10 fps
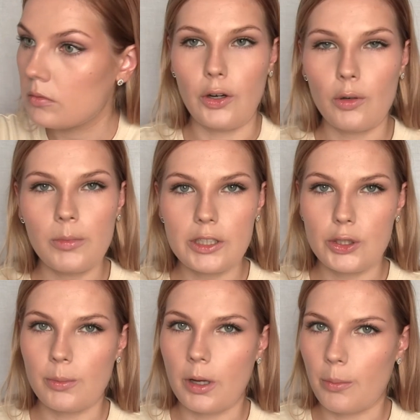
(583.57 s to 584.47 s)
I normally
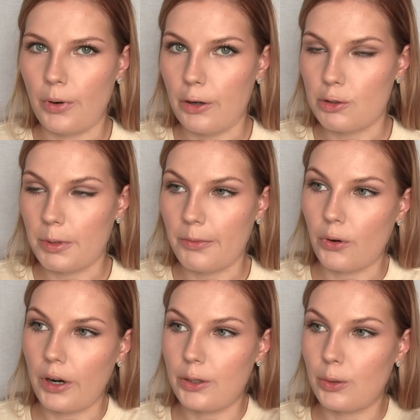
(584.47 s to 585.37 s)
do my brows
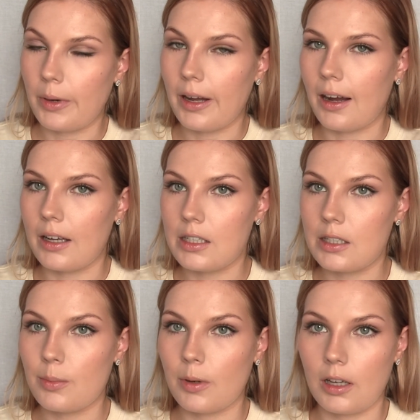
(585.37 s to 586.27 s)
before I do my
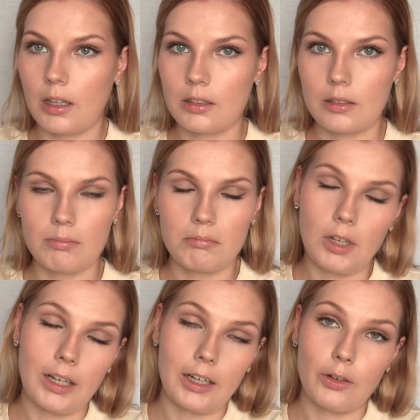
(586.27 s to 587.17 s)
eyes, but
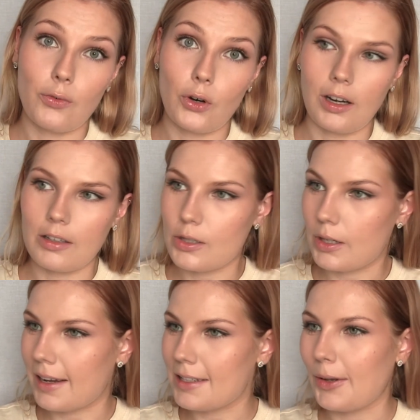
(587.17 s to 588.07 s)
I kind of forgot
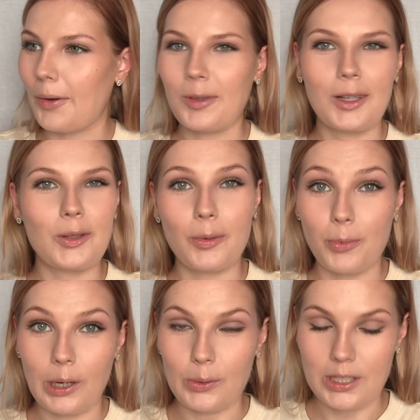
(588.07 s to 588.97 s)
today. So I'm going to do
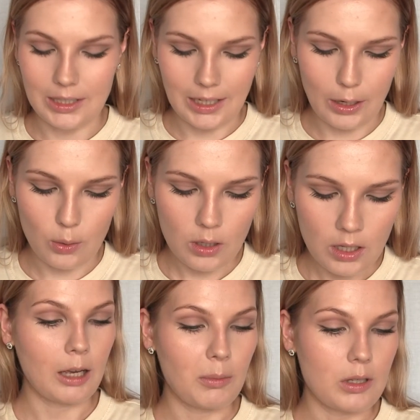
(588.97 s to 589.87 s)
brows now.
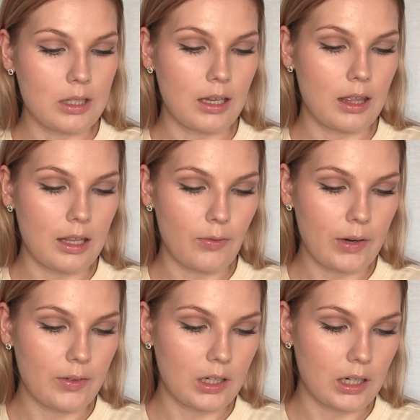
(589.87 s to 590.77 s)
I'm using the
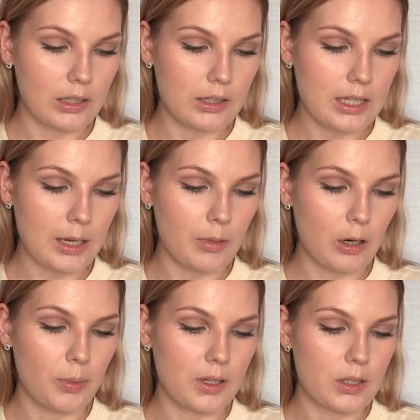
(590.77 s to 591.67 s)
Revlon ColorStay
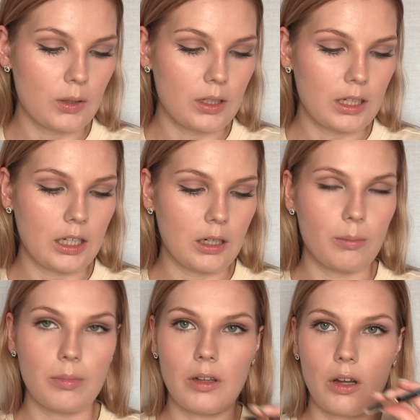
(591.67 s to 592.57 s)
Brow Pencil in
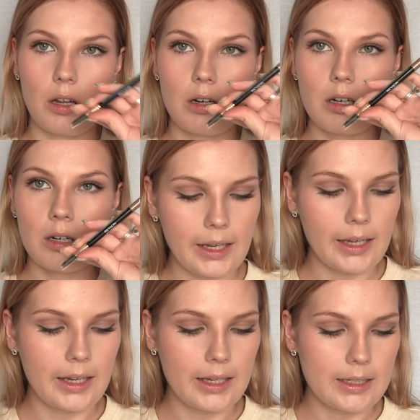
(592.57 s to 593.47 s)
Blonde.
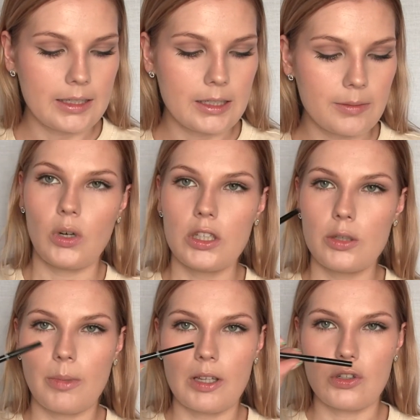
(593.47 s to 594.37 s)
And I wanted
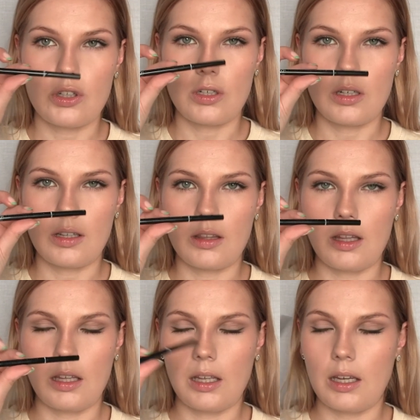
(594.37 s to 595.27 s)
to mention
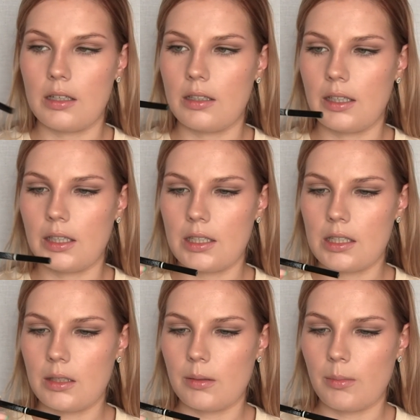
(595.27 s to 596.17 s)
the
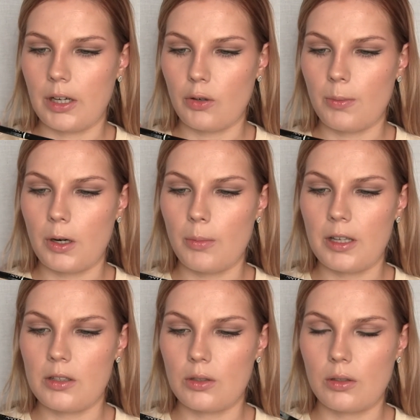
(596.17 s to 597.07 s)
NYX Micro Brow
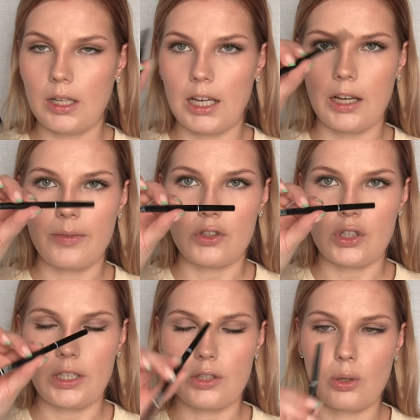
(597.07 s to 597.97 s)
Pencil. I have the
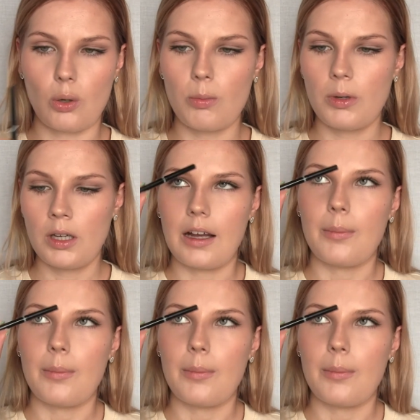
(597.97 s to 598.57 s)
shade Taupe.